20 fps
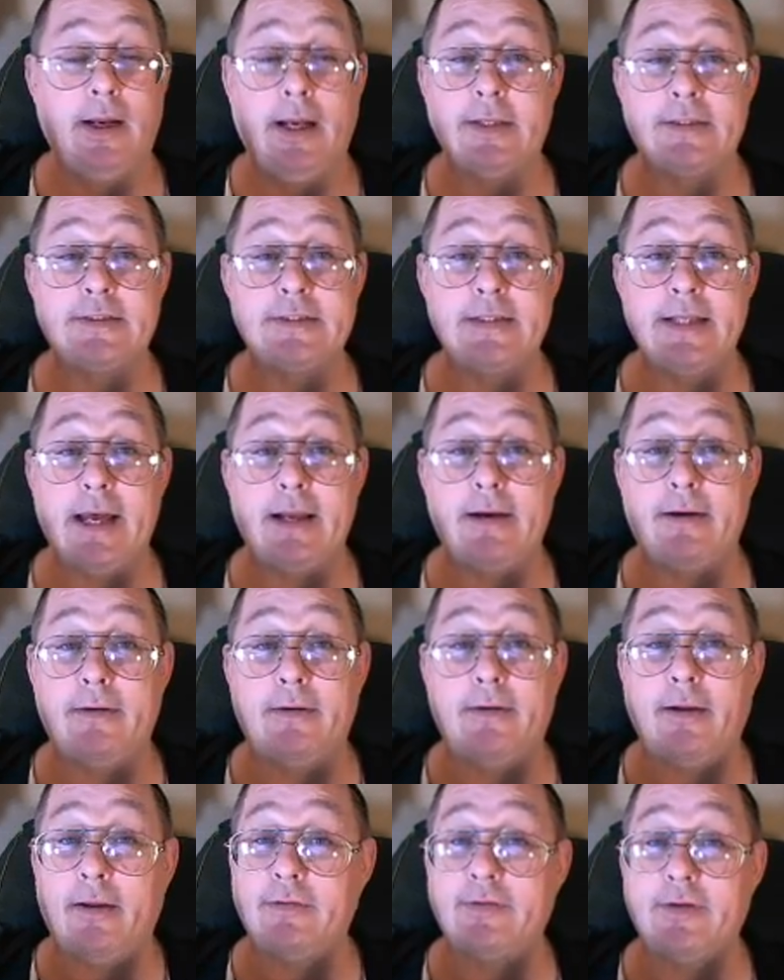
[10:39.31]
it's
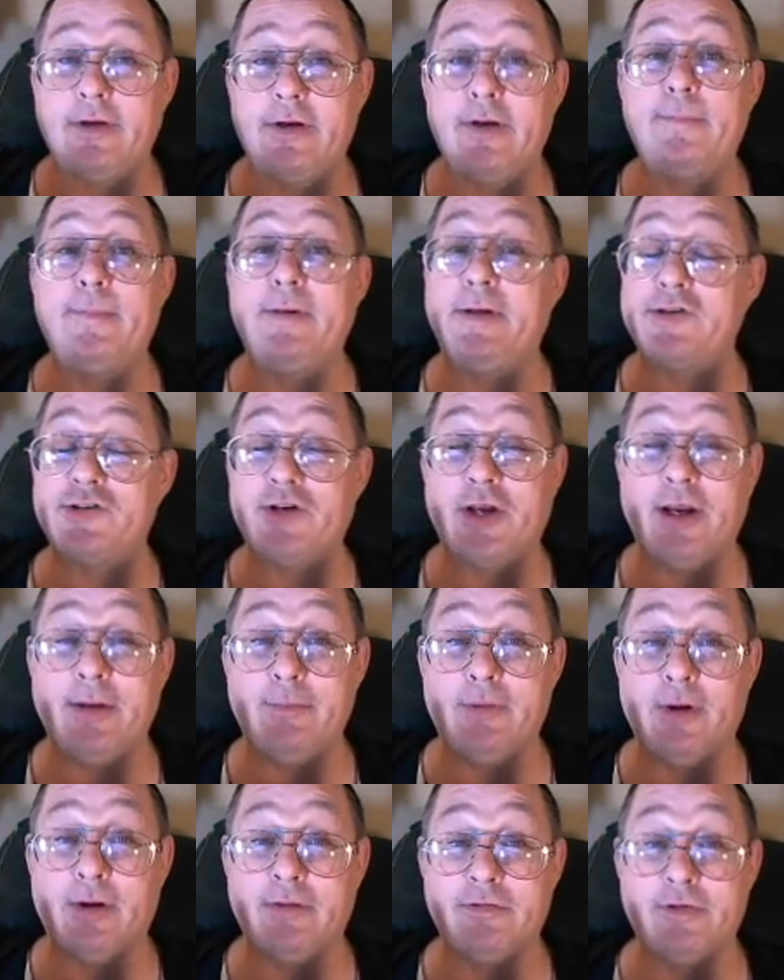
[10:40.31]
not nothing to be
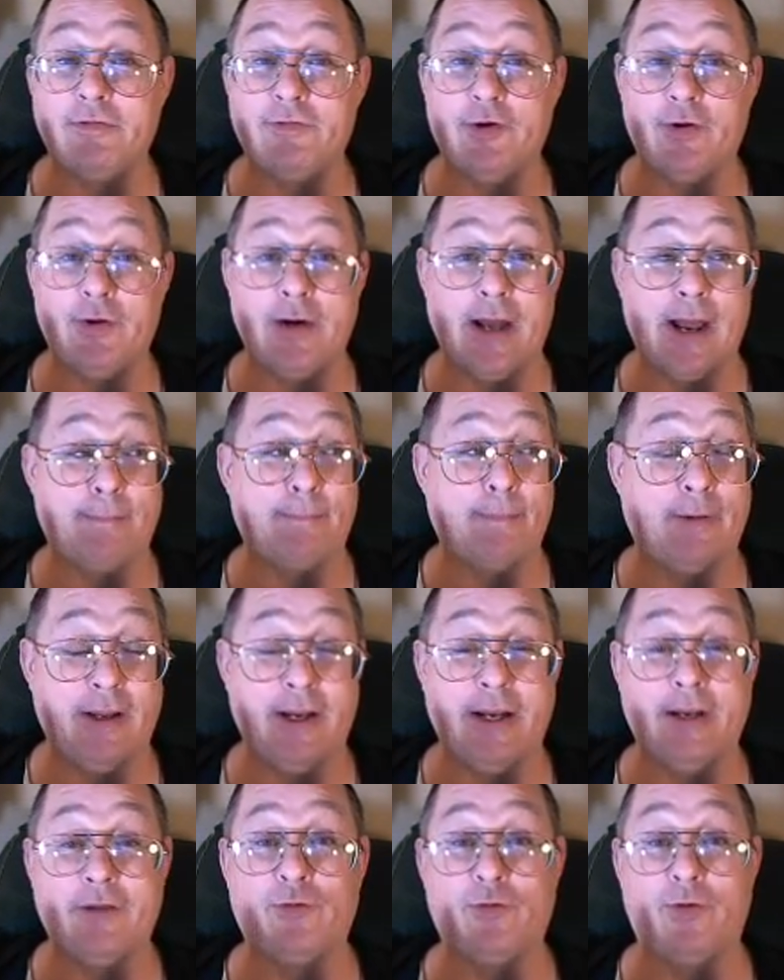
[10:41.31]
ashamed of if you're not
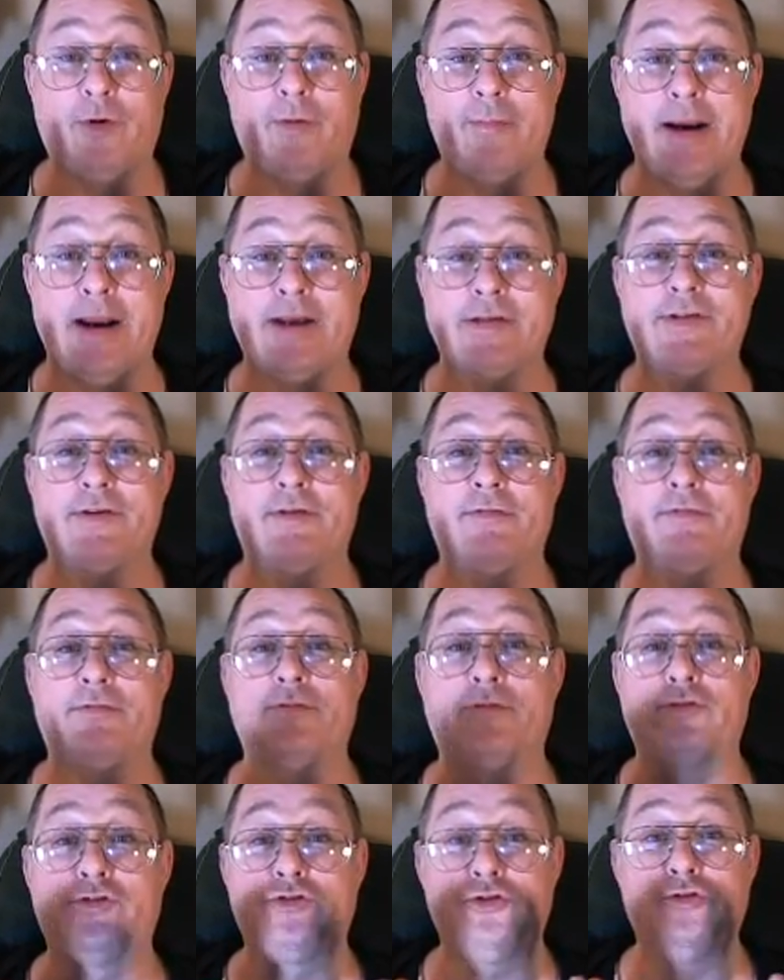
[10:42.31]
playing through a massive
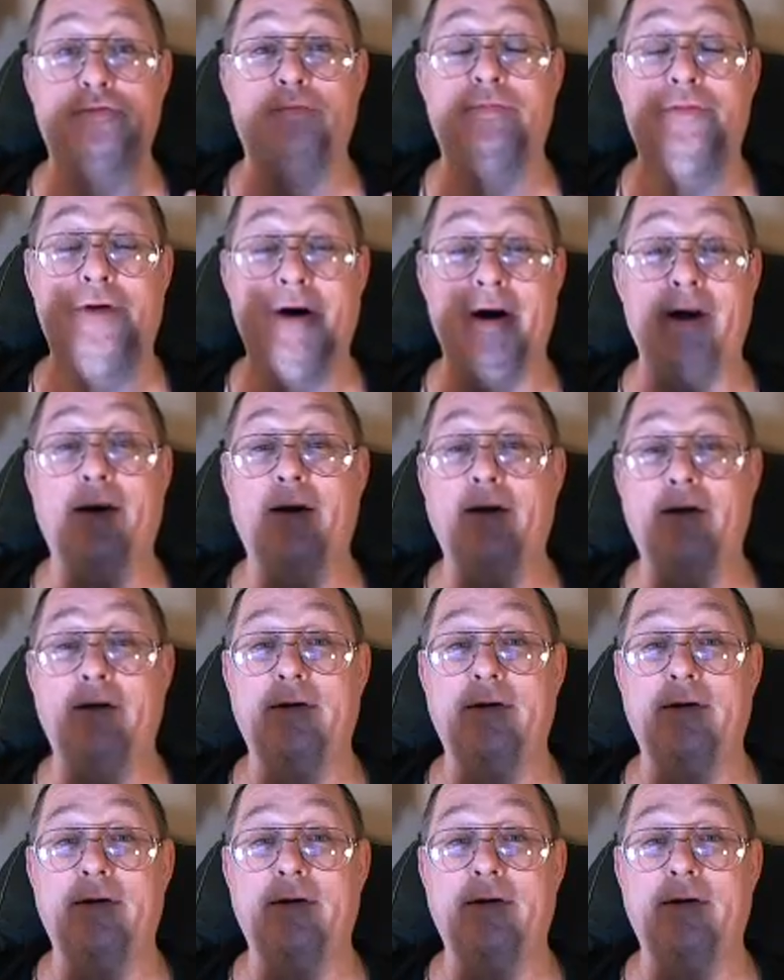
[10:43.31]
tube rig.